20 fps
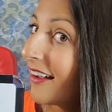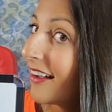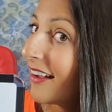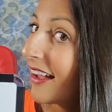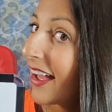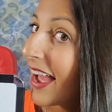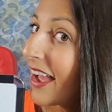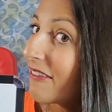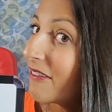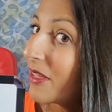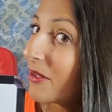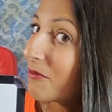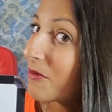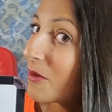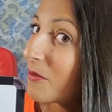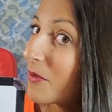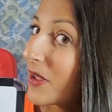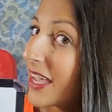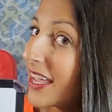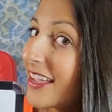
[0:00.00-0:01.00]
Have them
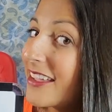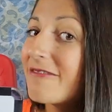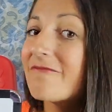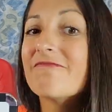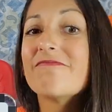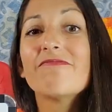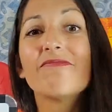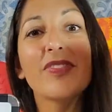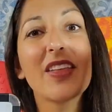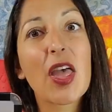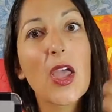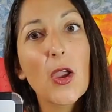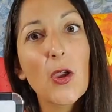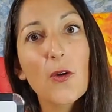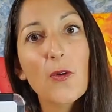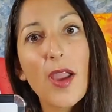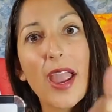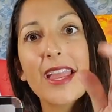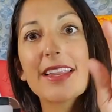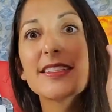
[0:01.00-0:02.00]
repeat.
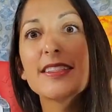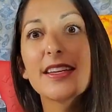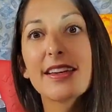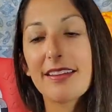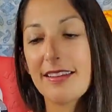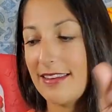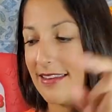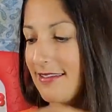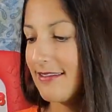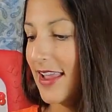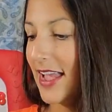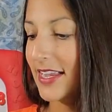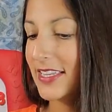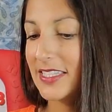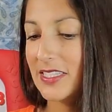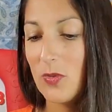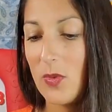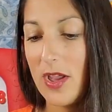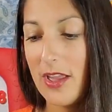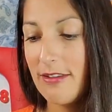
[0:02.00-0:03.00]
Great.
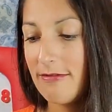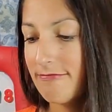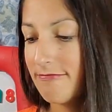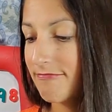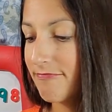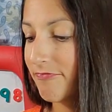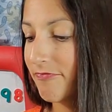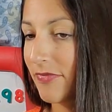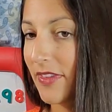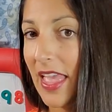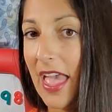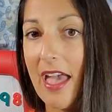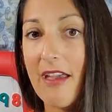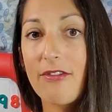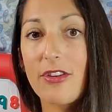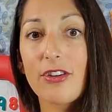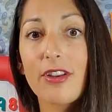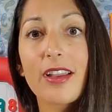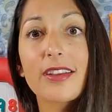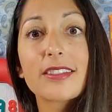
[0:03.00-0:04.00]
Next one. Have
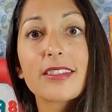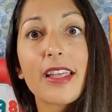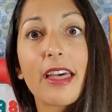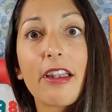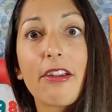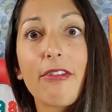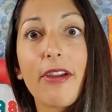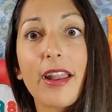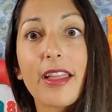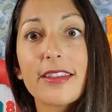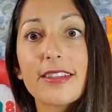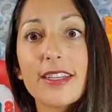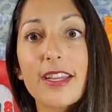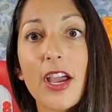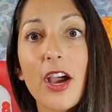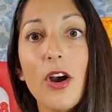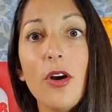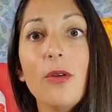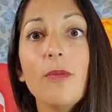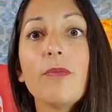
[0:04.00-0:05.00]
your next letter ready to
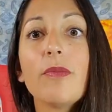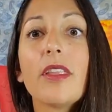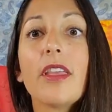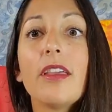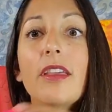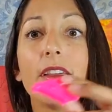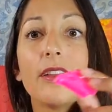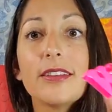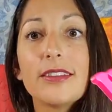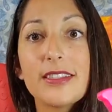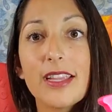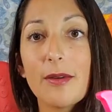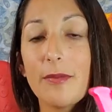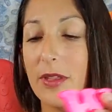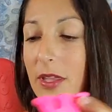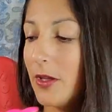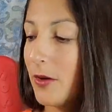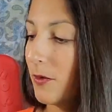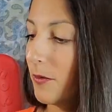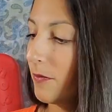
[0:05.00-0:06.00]
go.
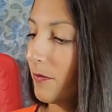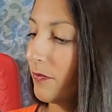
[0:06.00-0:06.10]
W.